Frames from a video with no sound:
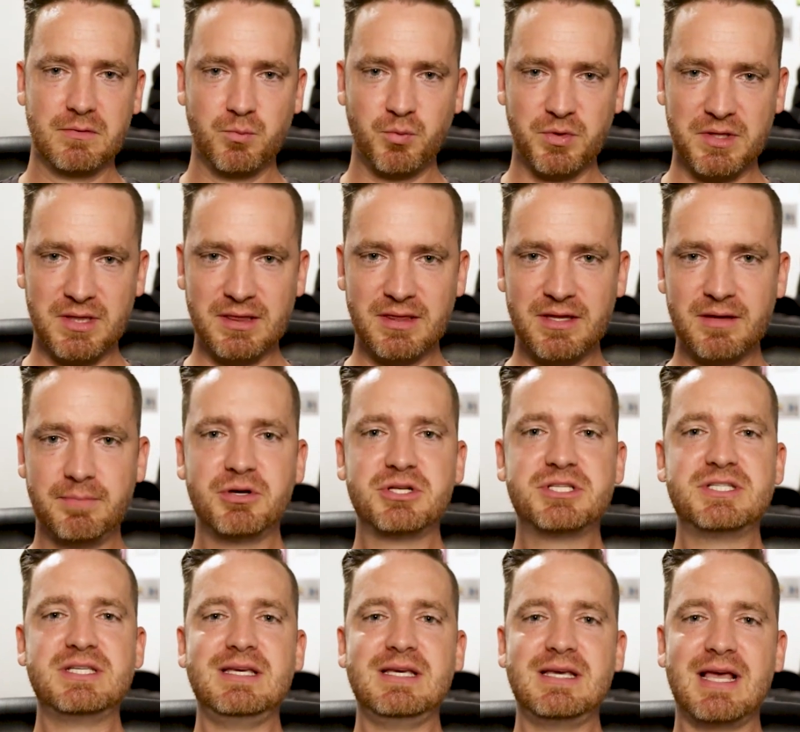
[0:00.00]
with
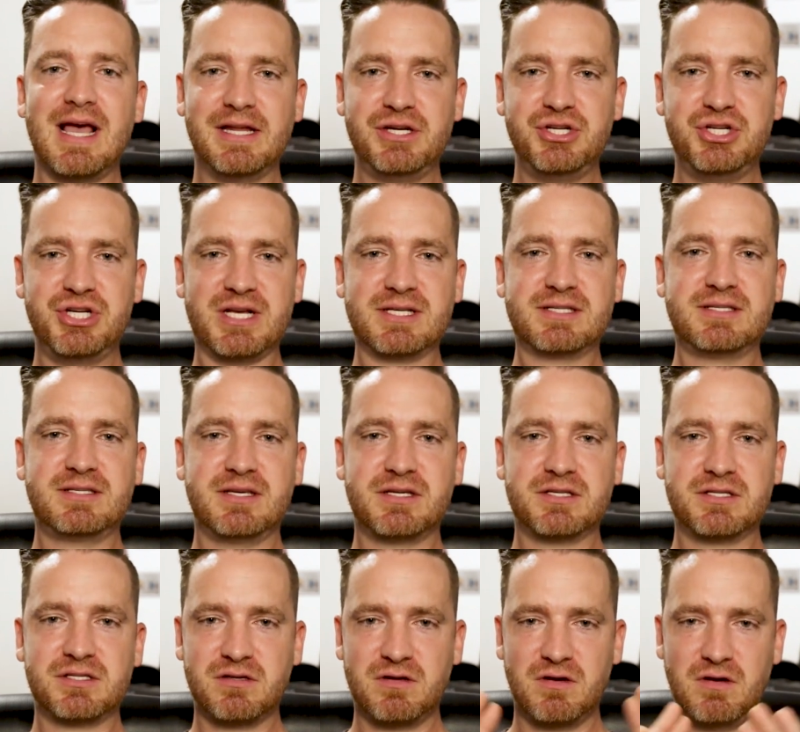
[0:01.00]
liberty and
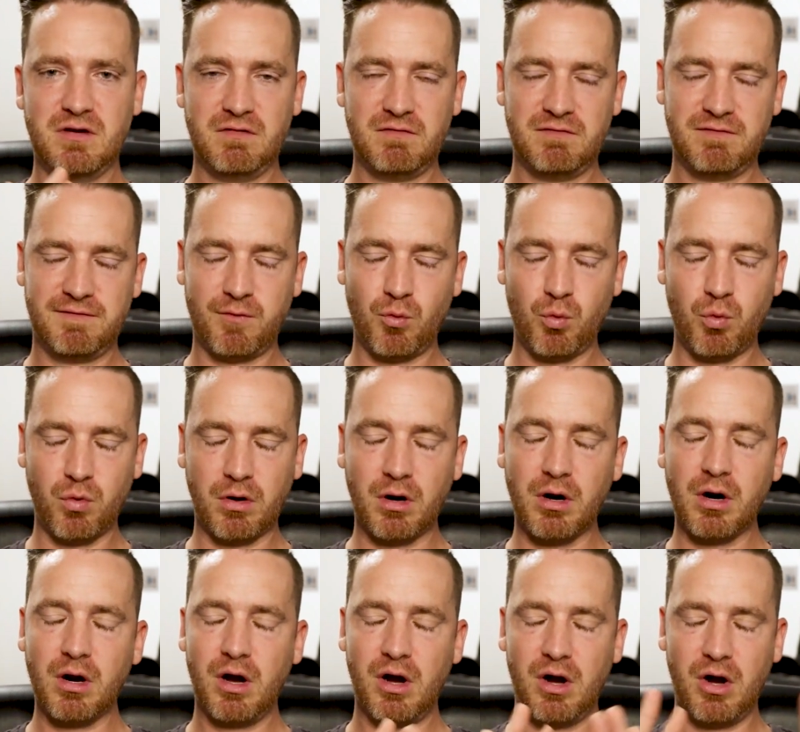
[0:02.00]
justice
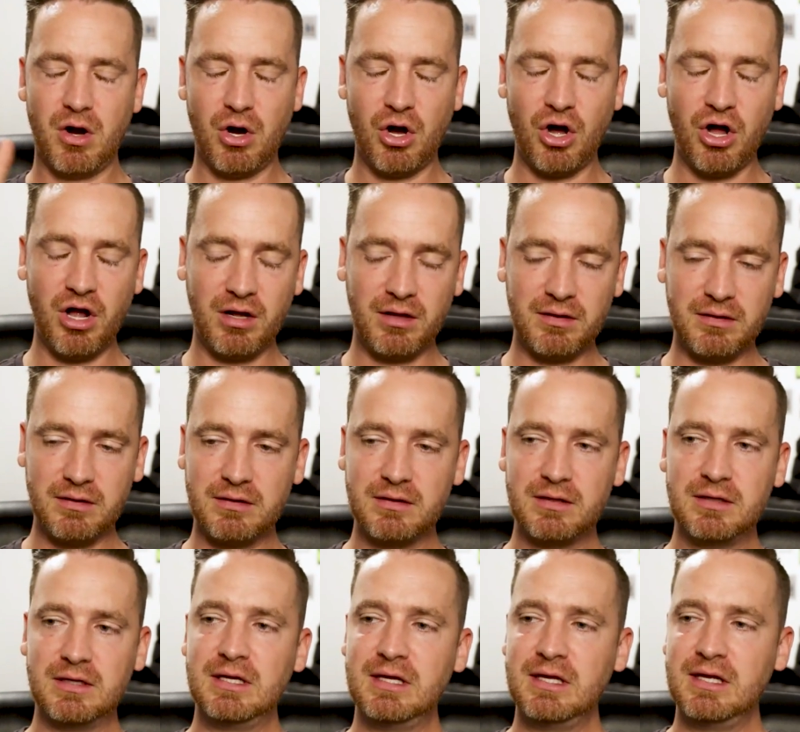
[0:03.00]
for all.
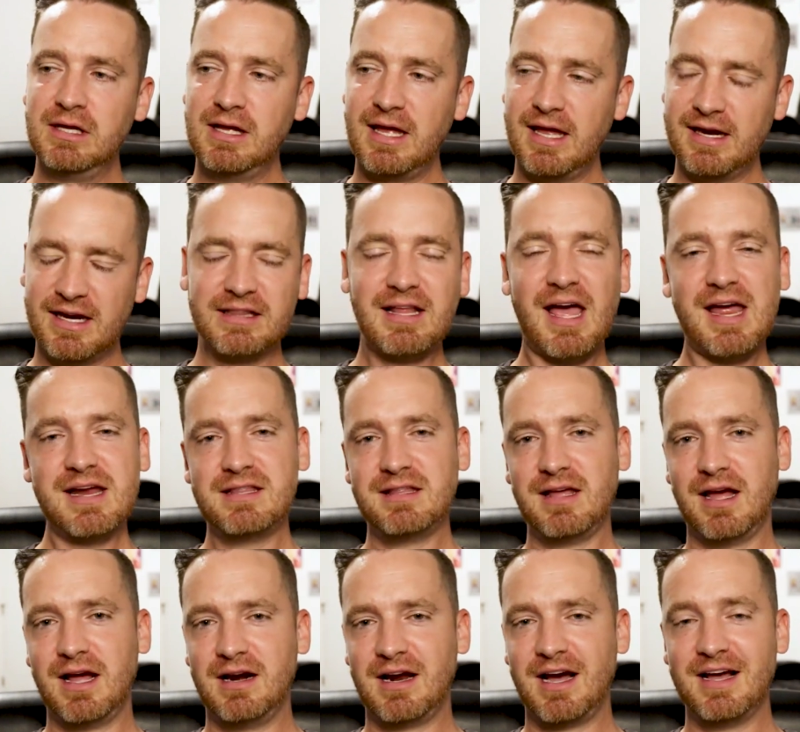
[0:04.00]
And I like
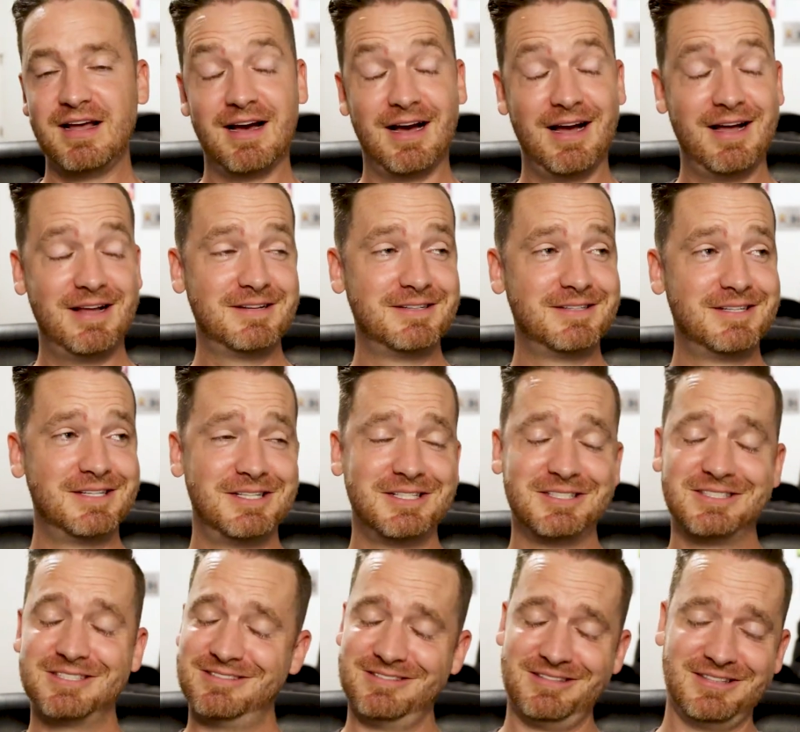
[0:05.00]
that. I, I
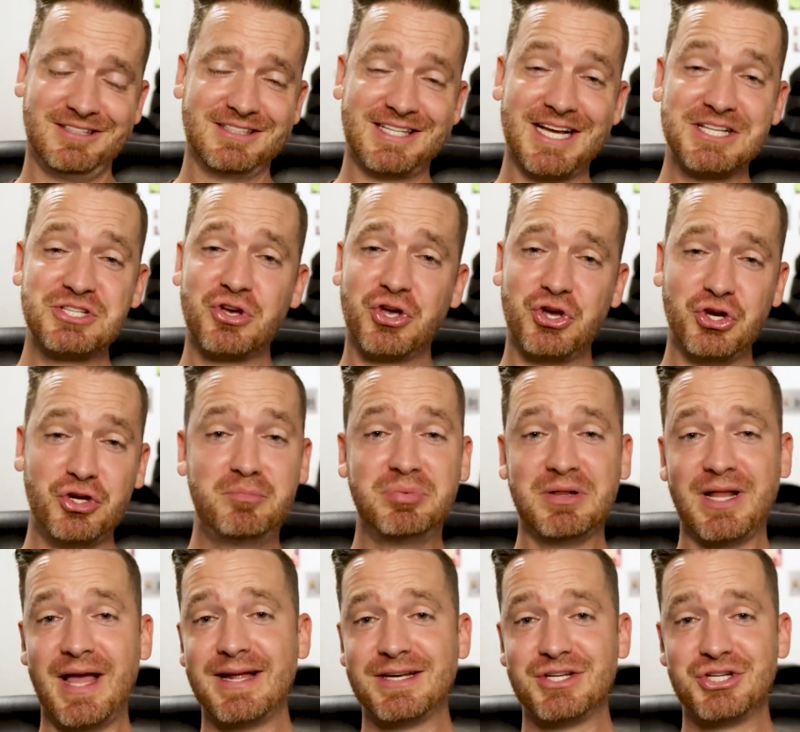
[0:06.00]
that's a good
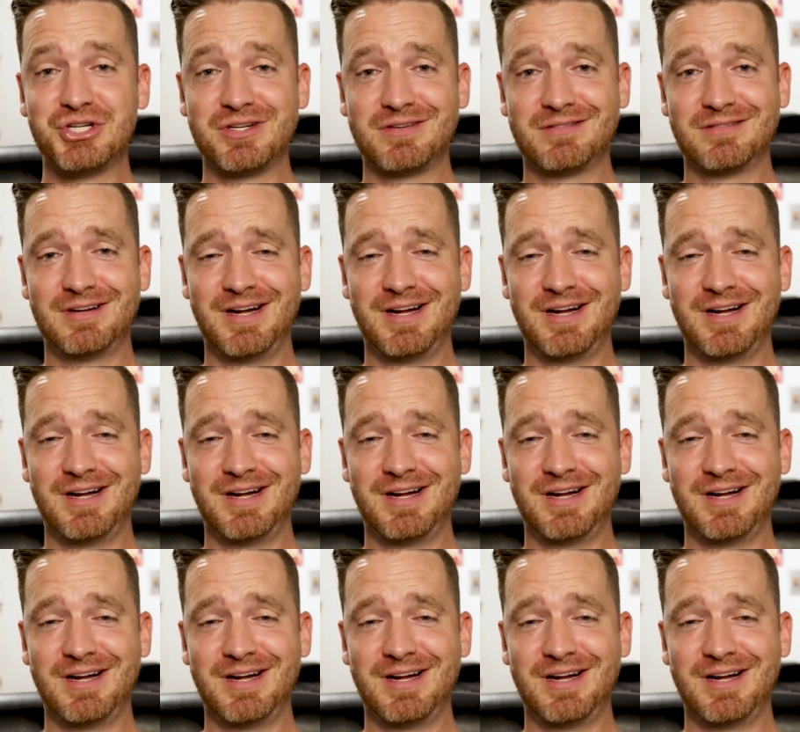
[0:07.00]
pledge.